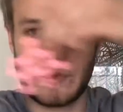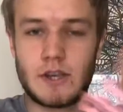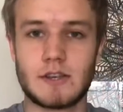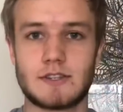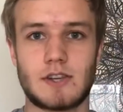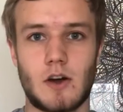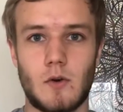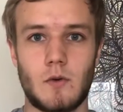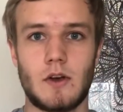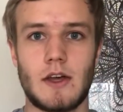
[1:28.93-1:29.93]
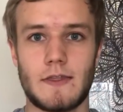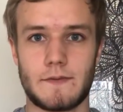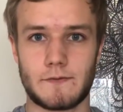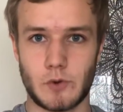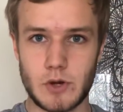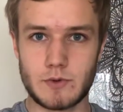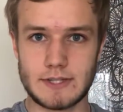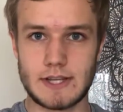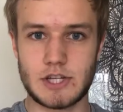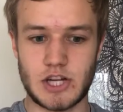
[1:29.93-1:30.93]
So, the
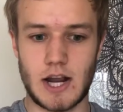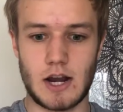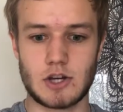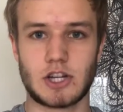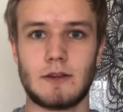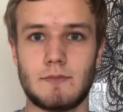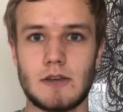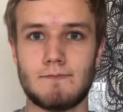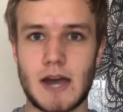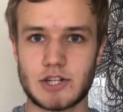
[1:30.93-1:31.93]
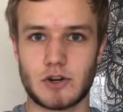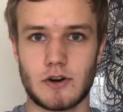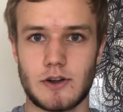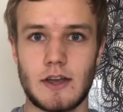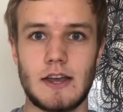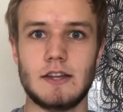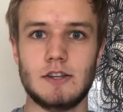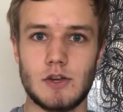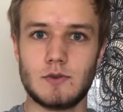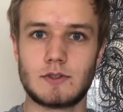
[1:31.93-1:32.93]
frequency change can be measured and
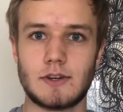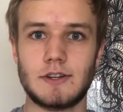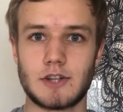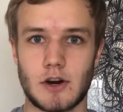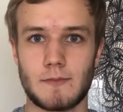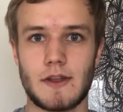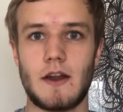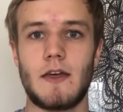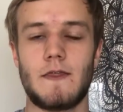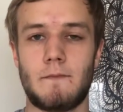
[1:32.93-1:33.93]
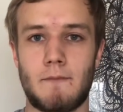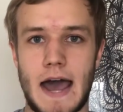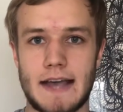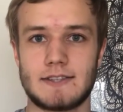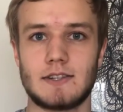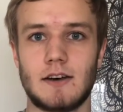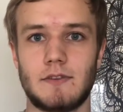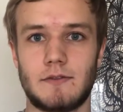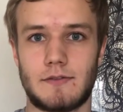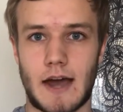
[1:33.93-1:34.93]
used to determine the mass of a
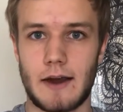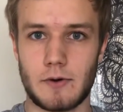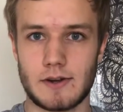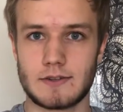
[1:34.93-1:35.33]
virus.